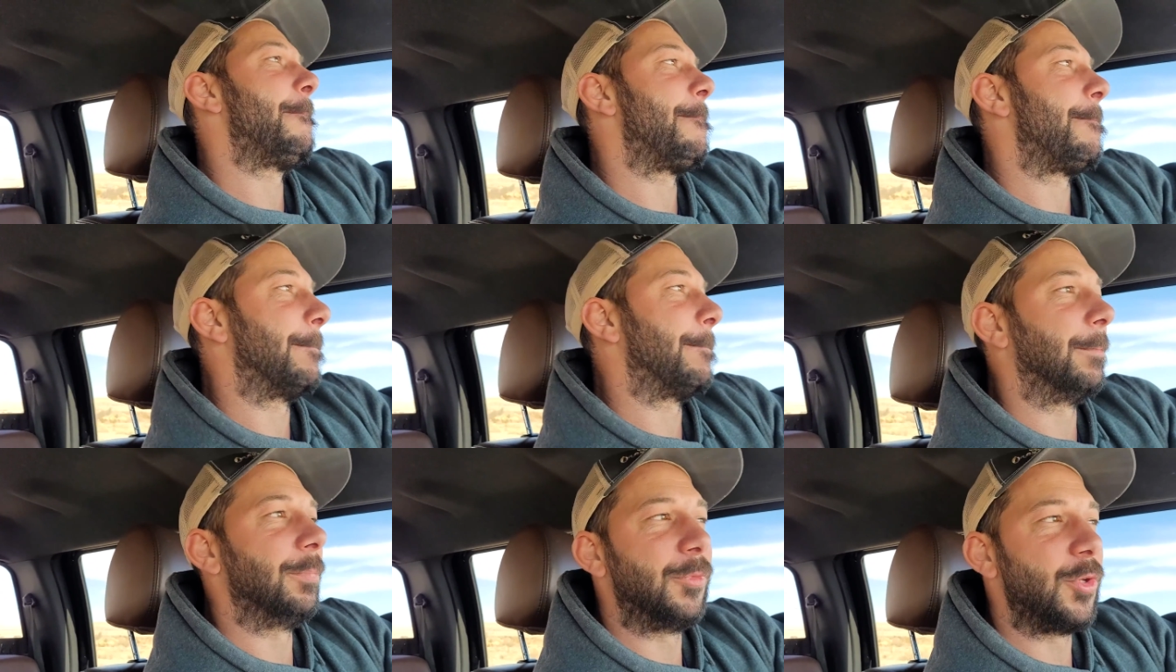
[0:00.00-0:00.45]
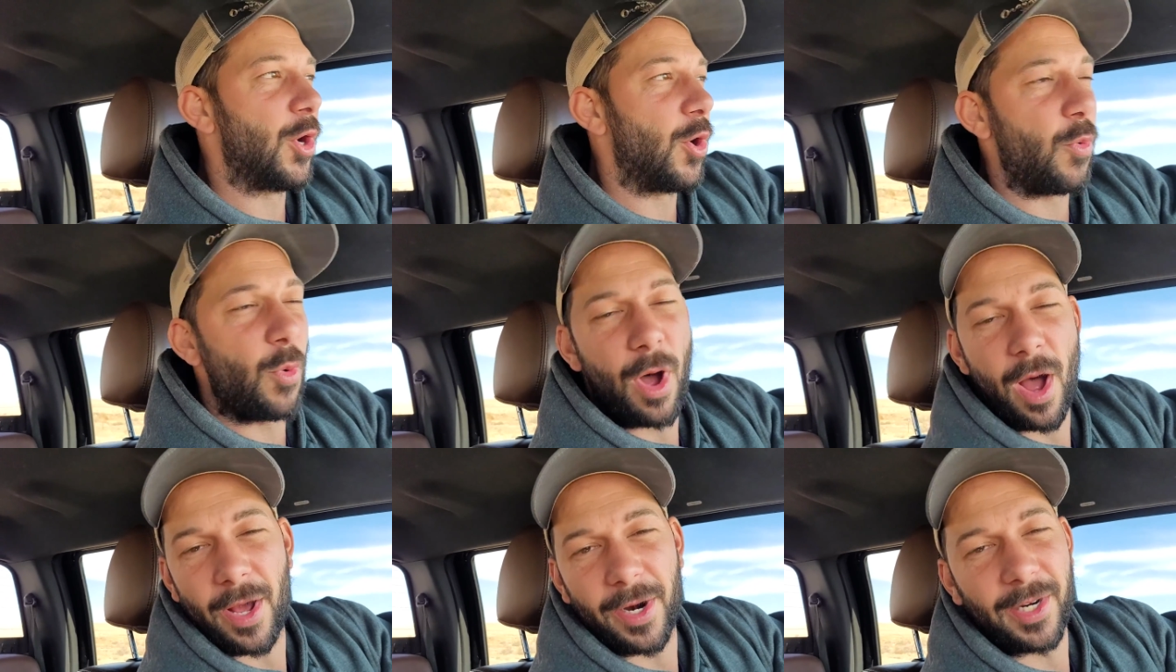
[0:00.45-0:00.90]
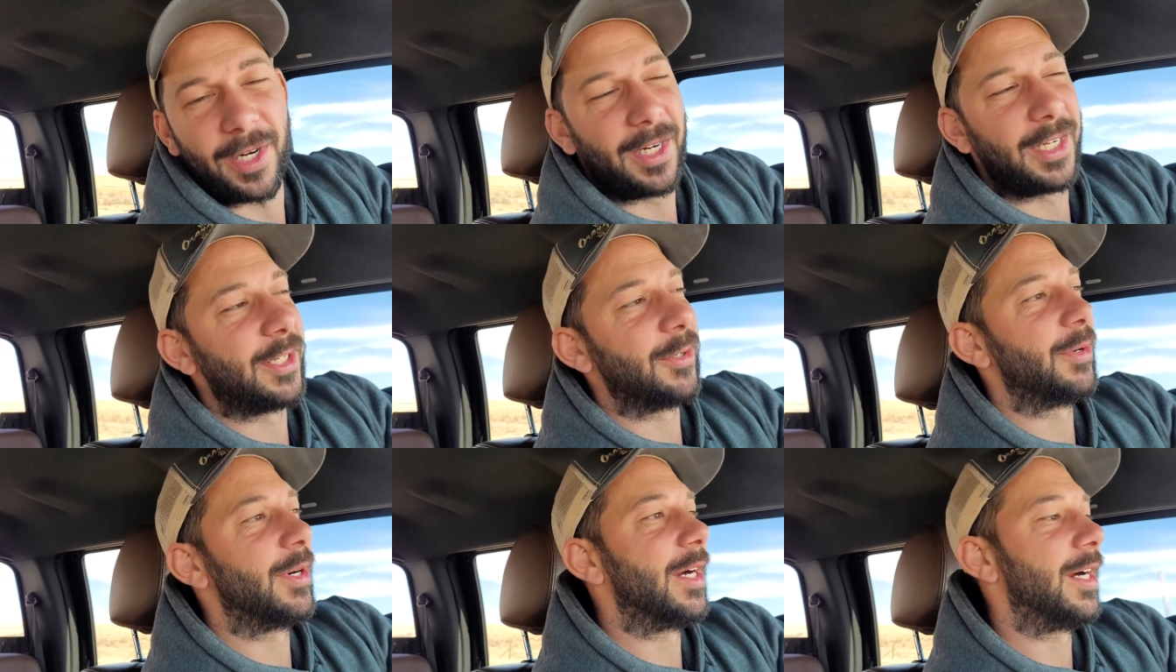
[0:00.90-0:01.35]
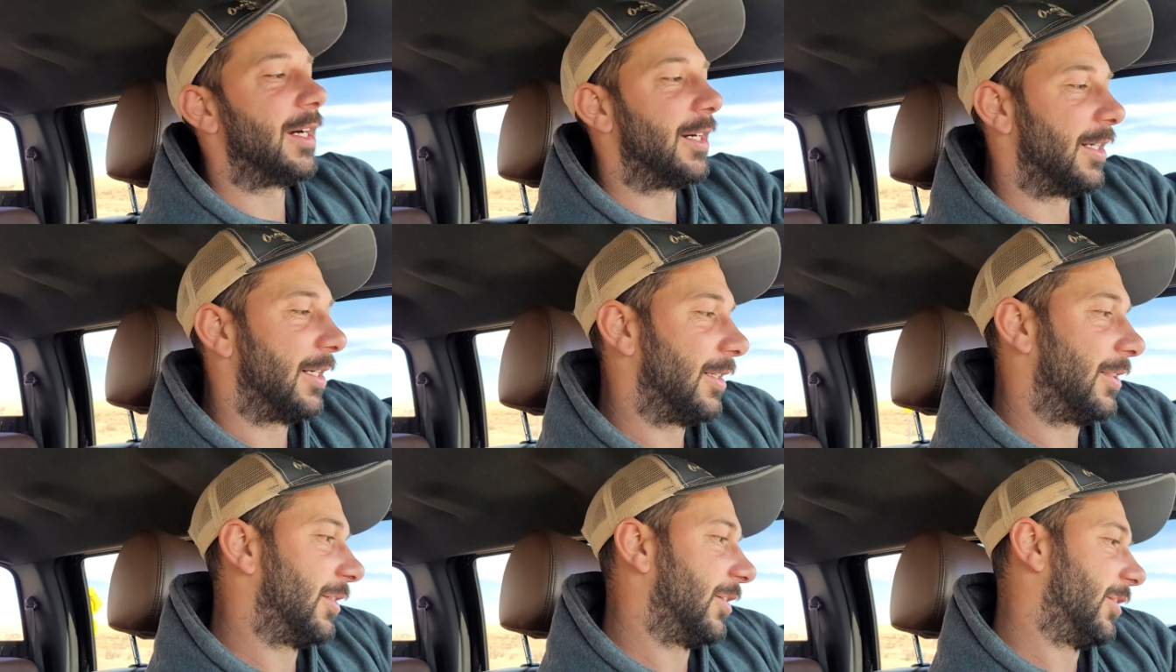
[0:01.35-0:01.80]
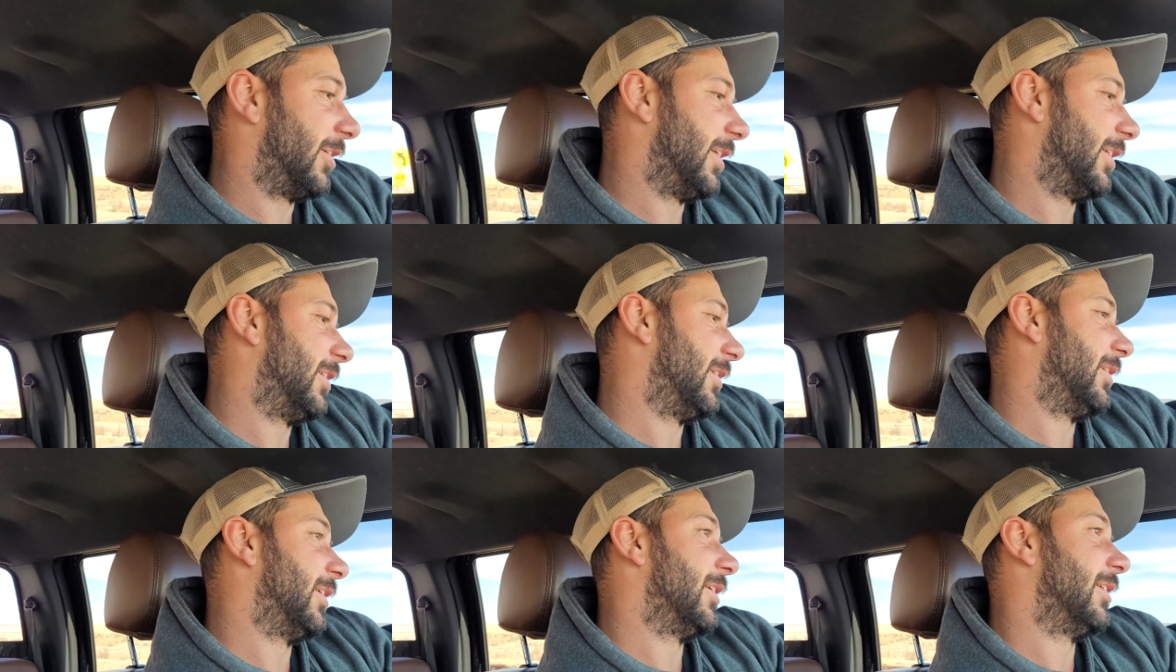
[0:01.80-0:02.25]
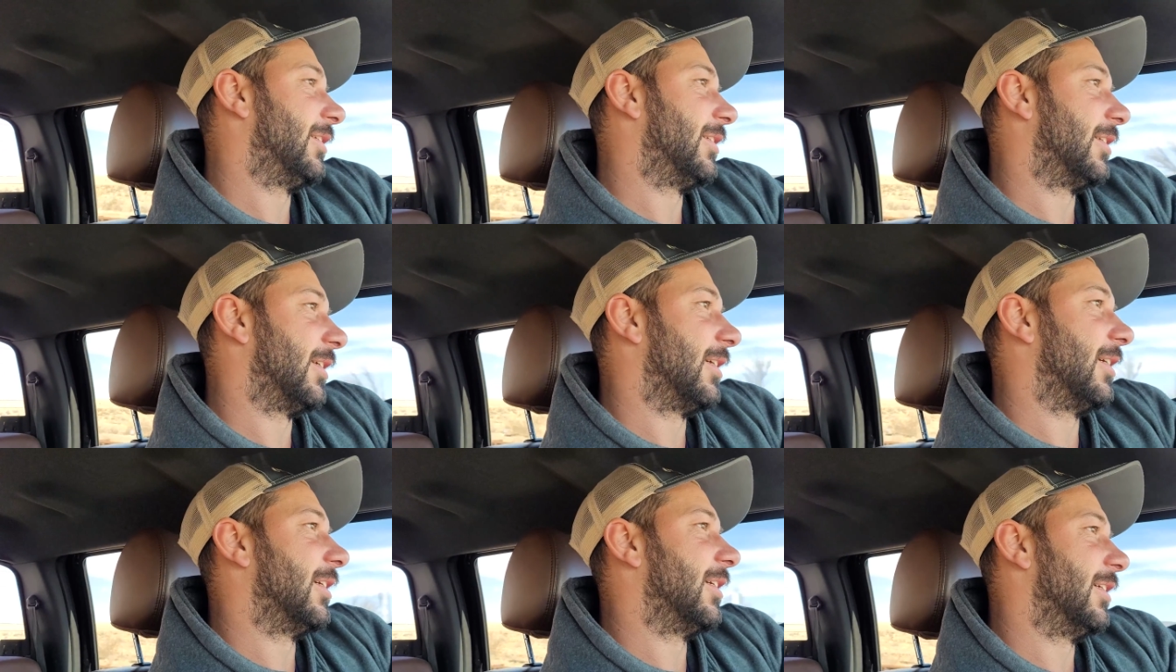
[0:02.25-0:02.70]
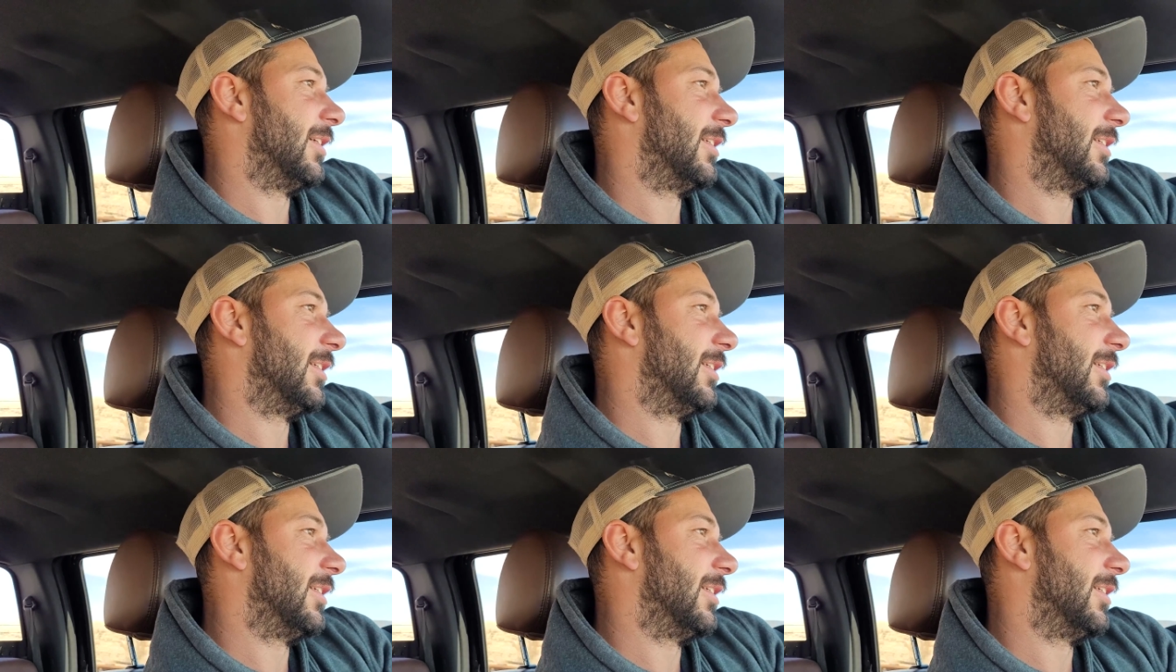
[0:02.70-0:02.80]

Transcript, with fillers: no water anywhere, so it's it's uh,